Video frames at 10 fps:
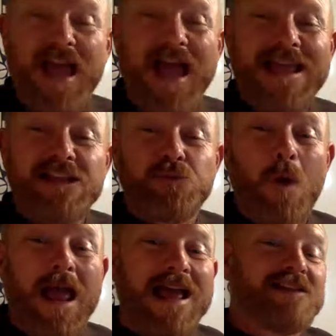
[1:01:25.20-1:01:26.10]
that is
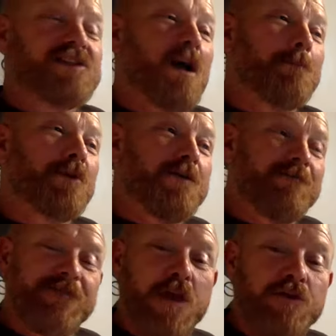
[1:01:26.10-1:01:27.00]
where some
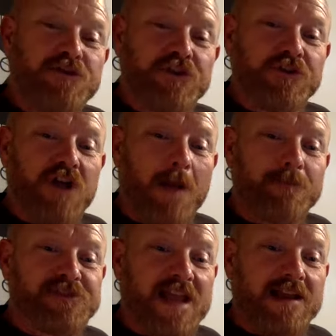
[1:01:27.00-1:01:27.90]
confusion
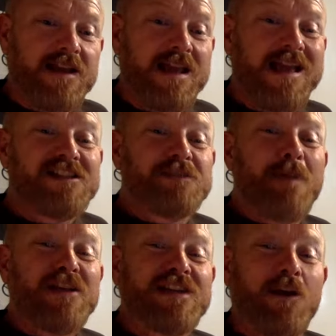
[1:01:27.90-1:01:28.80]
comes in,
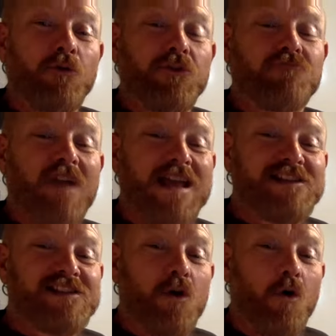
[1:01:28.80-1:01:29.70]
especially on the
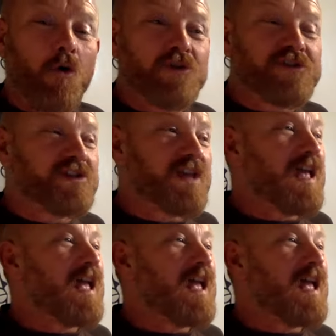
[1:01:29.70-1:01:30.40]
race course.